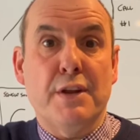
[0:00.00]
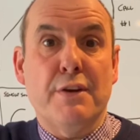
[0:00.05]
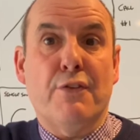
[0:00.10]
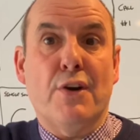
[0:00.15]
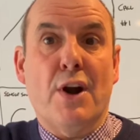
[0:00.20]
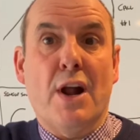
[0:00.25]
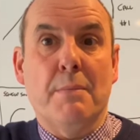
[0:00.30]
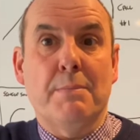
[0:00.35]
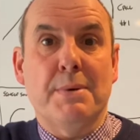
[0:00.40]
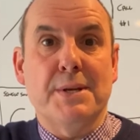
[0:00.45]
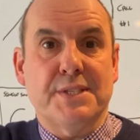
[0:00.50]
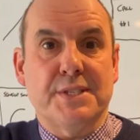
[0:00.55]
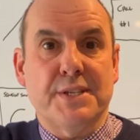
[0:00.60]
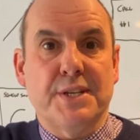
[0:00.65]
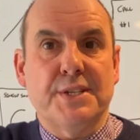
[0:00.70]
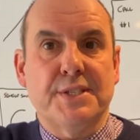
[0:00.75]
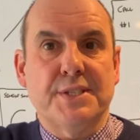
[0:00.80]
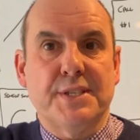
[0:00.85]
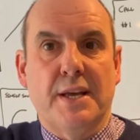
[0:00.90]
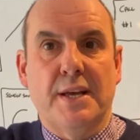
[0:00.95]
for our
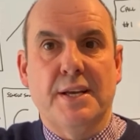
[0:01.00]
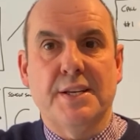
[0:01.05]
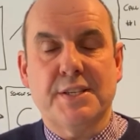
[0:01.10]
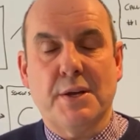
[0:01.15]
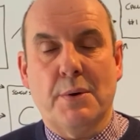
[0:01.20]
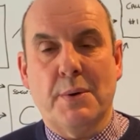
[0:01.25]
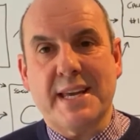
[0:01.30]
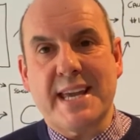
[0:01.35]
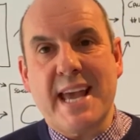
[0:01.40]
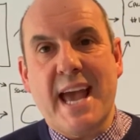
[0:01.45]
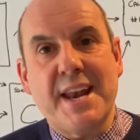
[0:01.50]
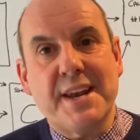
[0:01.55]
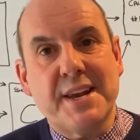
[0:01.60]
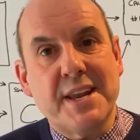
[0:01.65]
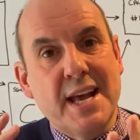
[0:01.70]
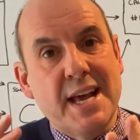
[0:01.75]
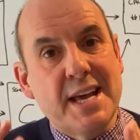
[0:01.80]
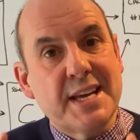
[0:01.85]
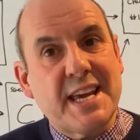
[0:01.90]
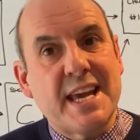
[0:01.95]
business. So again,
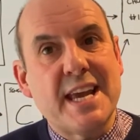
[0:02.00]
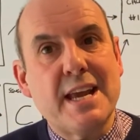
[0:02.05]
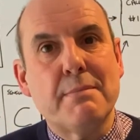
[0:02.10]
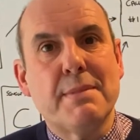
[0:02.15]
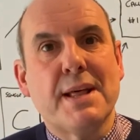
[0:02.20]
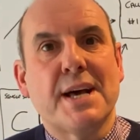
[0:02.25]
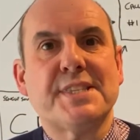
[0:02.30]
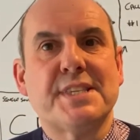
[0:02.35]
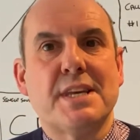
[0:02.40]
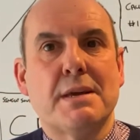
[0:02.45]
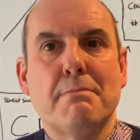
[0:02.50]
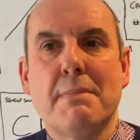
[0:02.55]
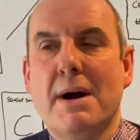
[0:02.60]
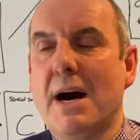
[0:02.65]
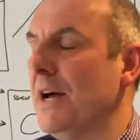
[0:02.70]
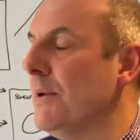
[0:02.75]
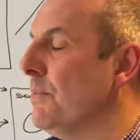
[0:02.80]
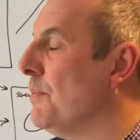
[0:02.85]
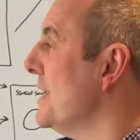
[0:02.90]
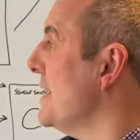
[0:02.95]
keep that in
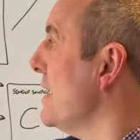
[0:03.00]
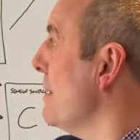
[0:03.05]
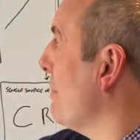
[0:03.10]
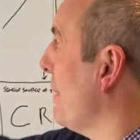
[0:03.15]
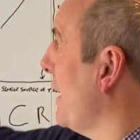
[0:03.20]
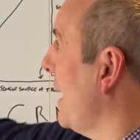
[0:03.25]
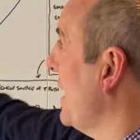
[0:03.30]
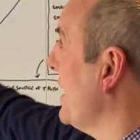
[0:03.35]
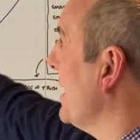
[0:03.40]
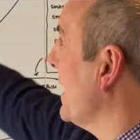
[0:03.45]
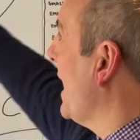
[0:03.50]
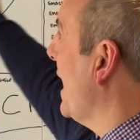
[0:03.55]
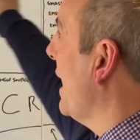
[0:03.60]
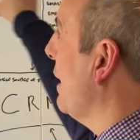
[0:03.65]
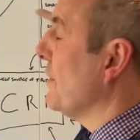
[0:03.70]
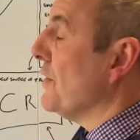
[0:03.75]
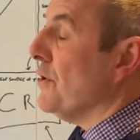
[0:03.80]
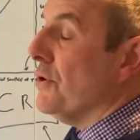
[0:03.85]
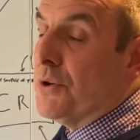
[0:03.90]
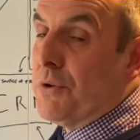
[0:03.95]
mind when you're planning
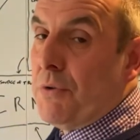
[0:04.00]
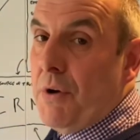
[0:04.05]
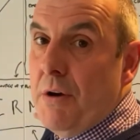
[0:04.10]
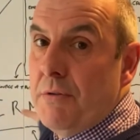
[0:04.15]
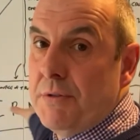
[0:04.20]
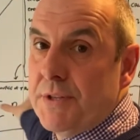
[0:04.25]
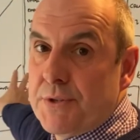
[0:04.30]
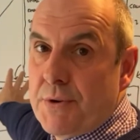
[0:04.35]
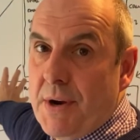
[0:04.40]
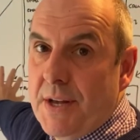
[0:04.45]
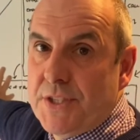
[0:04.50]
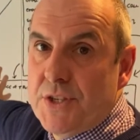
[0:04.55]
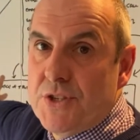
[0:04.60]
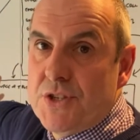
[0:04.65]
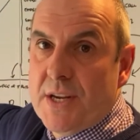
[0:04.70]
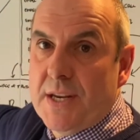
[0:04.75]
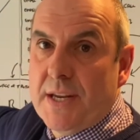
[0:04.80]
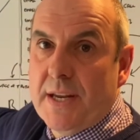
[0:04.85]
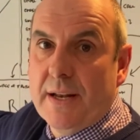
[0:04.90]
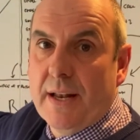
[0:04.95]
out your growth
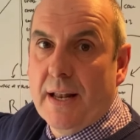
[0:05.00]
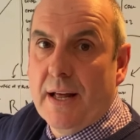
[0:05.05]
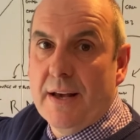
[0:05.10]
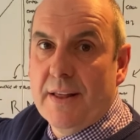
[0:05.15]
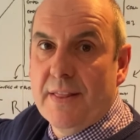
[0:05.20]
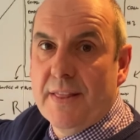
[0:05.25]
strategy like